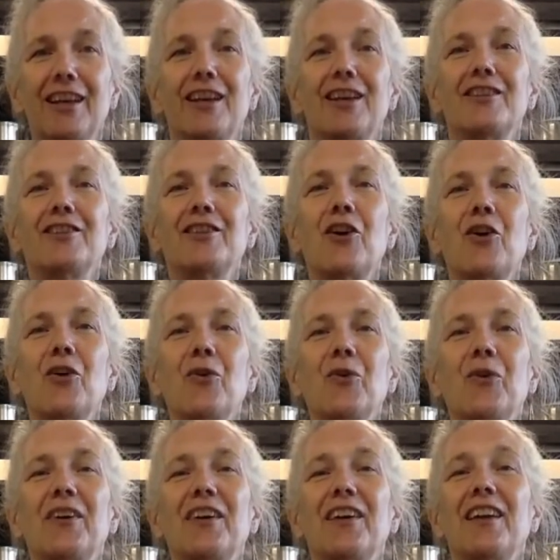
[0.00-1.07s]
So
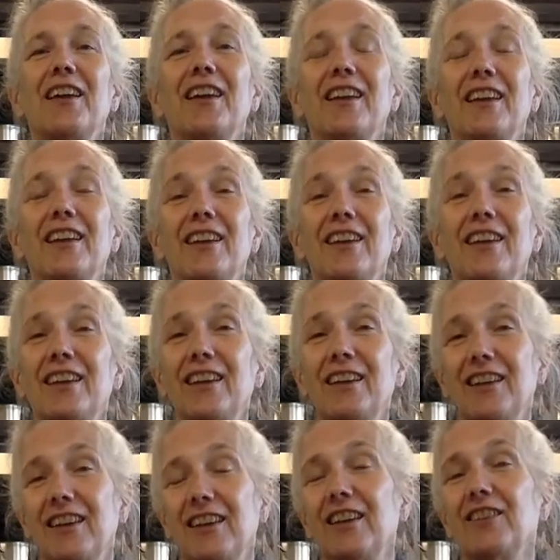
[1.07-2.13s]

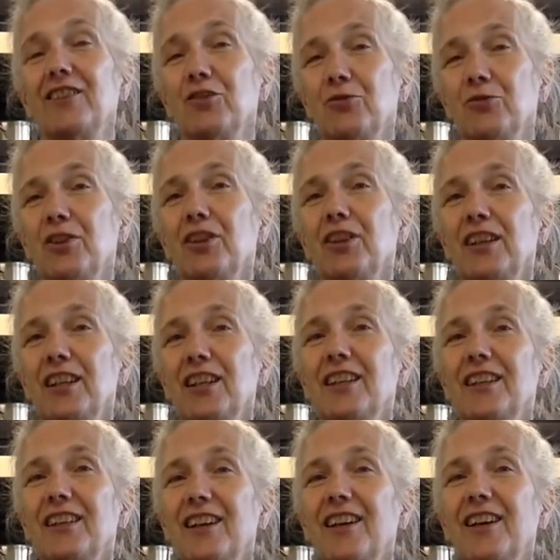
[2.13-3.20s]
it's really